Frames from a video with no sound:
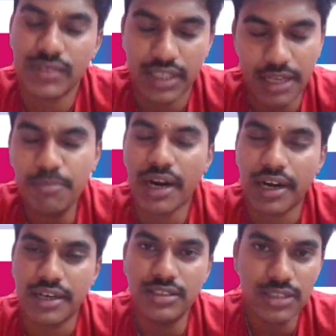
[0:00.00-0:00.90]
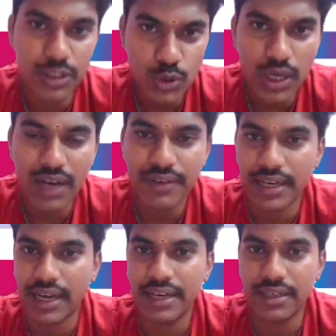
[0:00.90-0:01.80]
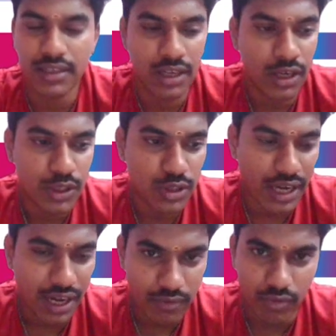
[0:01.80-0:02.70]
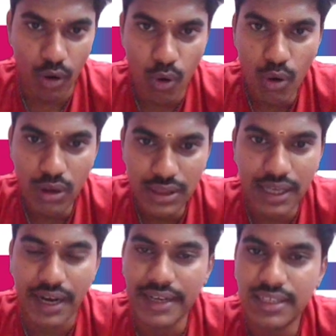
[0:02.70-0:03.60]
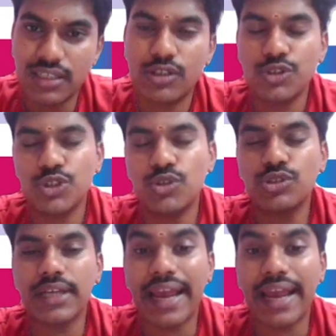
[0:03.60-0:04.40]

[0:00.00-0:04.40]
In practice you have you have all the right to choose